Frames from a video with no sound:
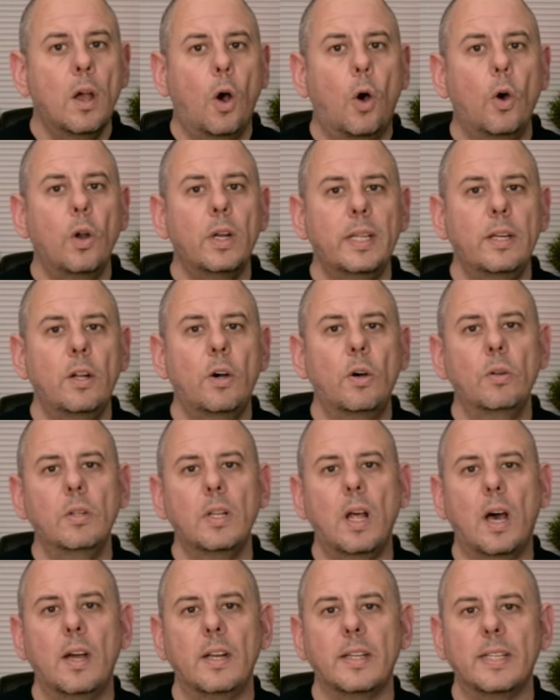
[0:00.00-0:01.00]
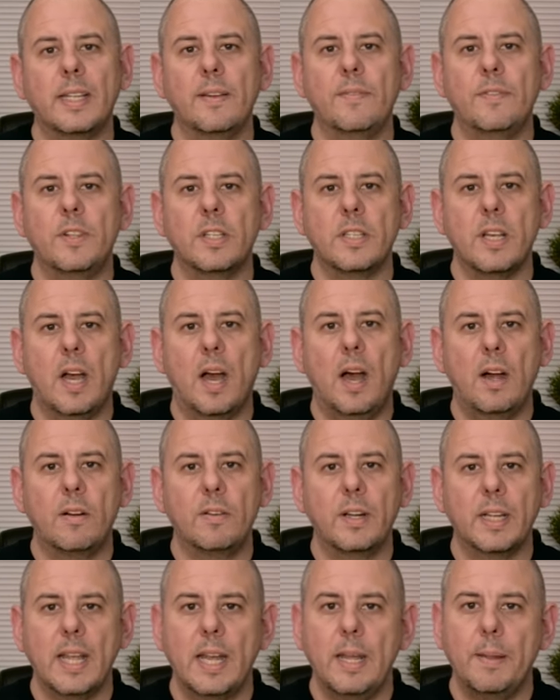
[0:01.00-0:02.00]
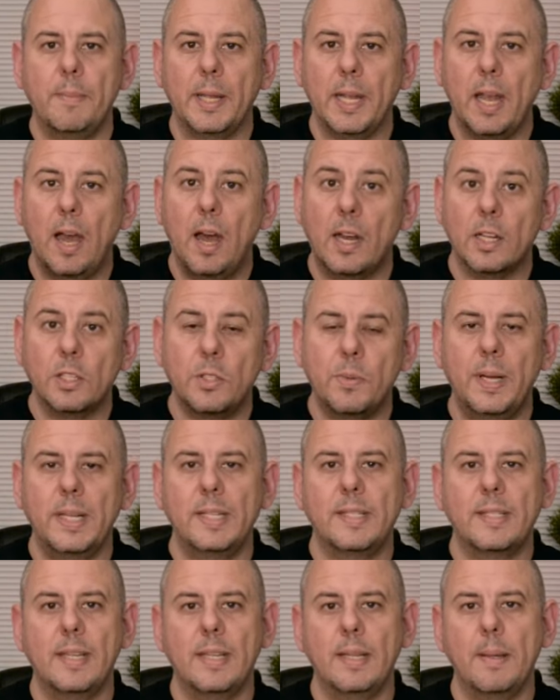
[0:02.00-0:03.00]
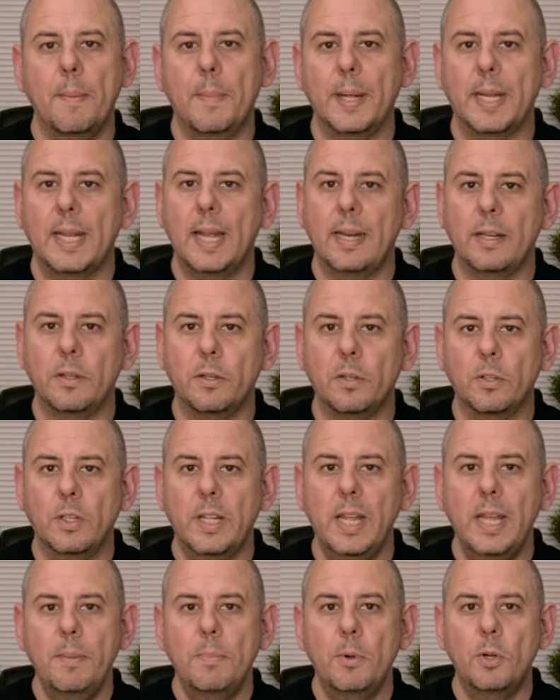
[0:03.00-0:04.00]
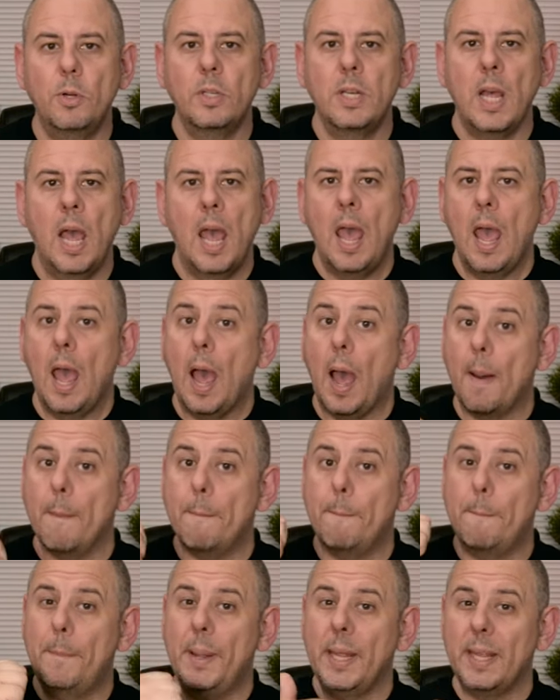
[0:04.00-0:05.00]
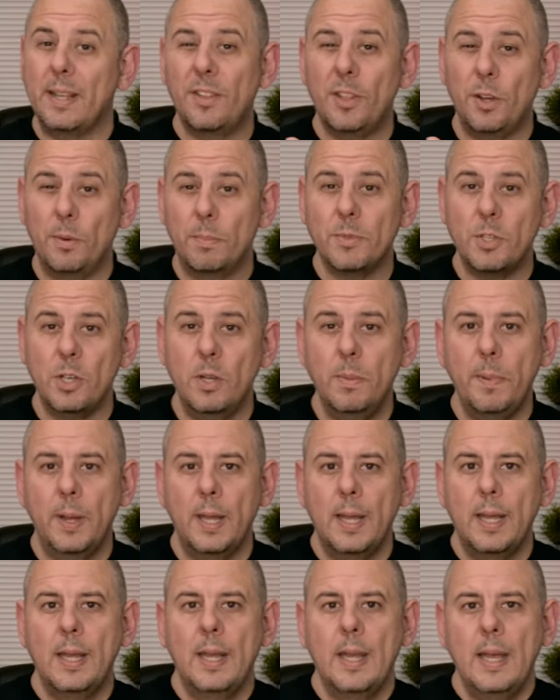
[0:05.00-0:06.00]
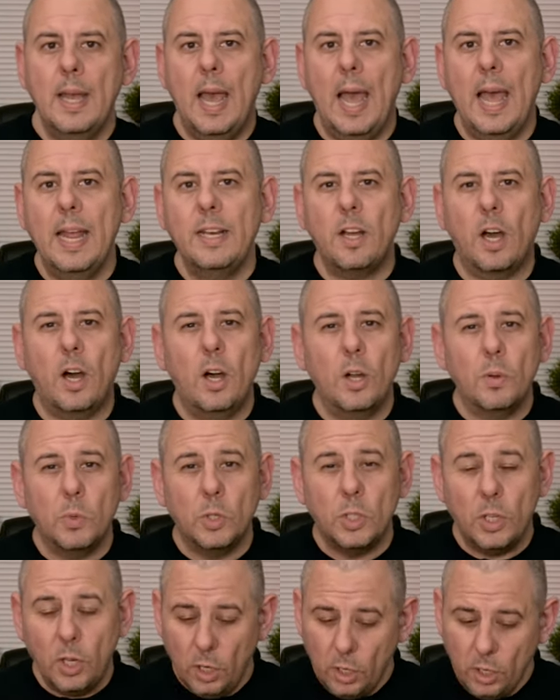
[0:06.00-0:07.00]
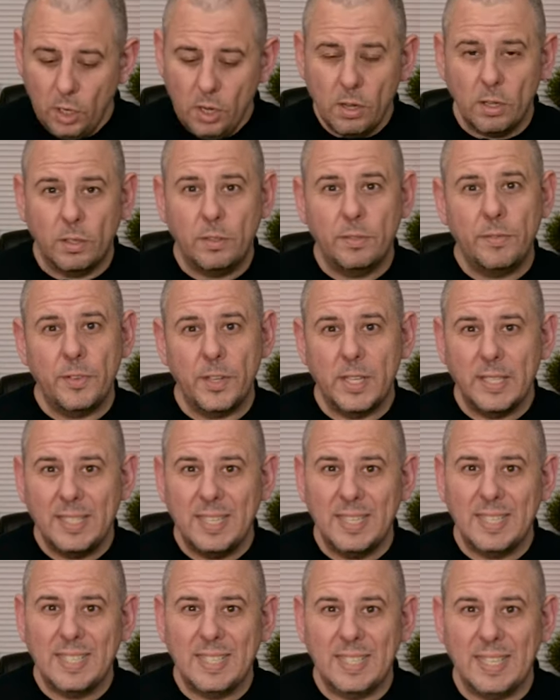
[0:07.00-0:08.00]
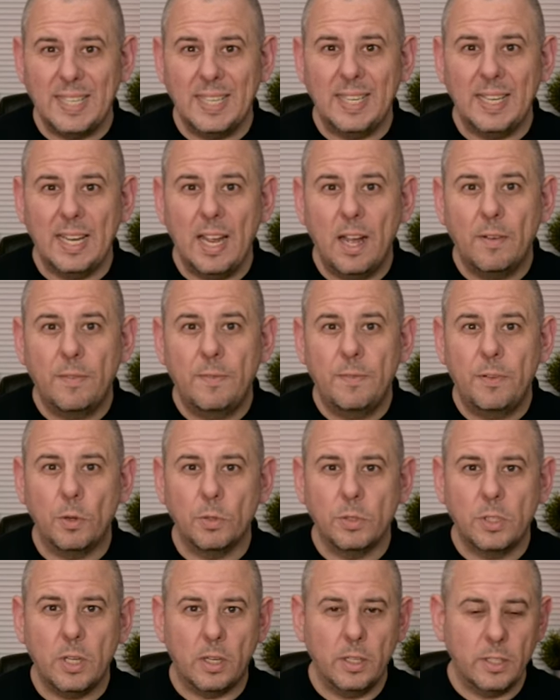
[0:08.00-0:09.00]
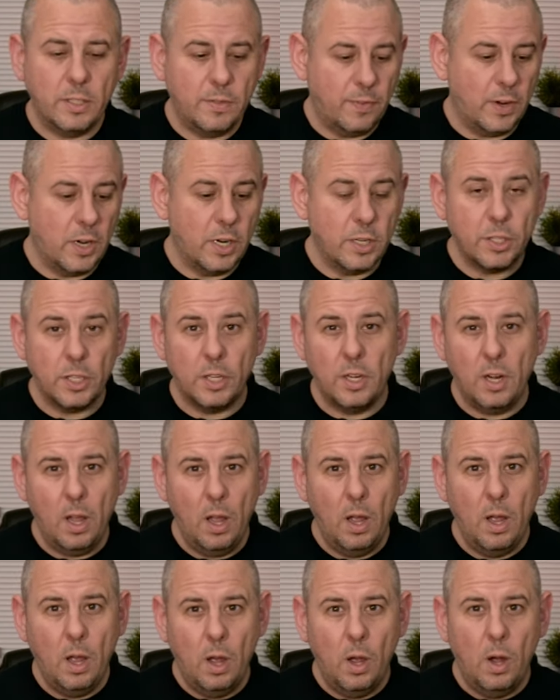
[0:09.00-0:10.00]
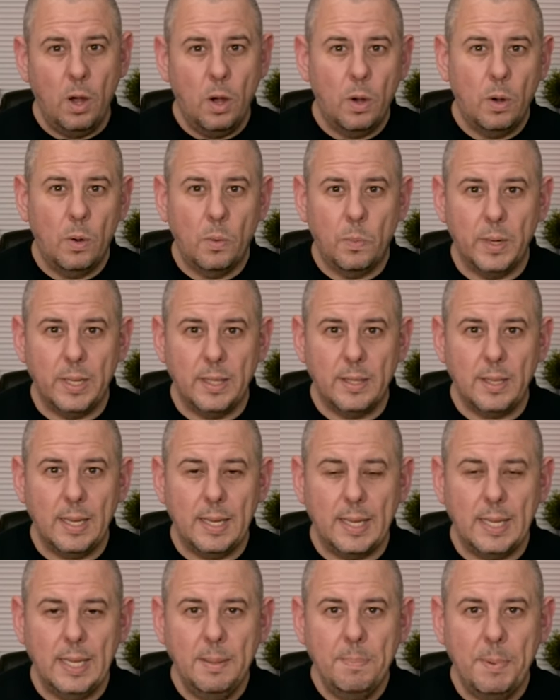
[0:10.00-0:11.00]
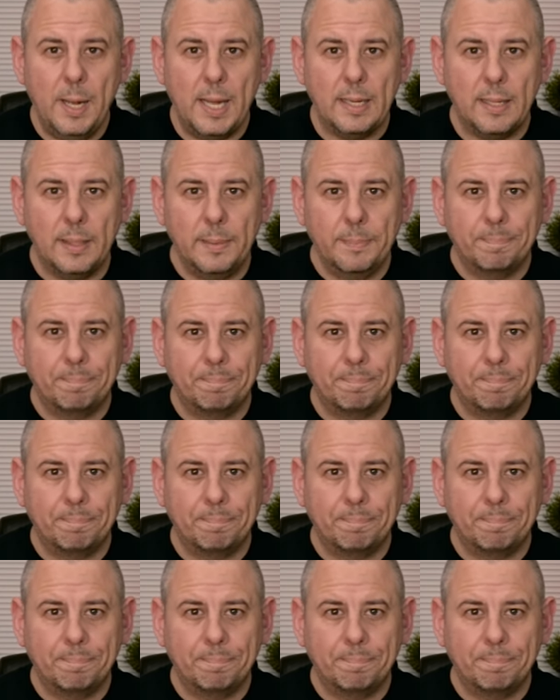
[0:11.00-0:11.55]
All in all, I'd give the Sahara Gaming R20 mechanical keyboard a big thumbs up and I would love to see a full-sized version with a keypad.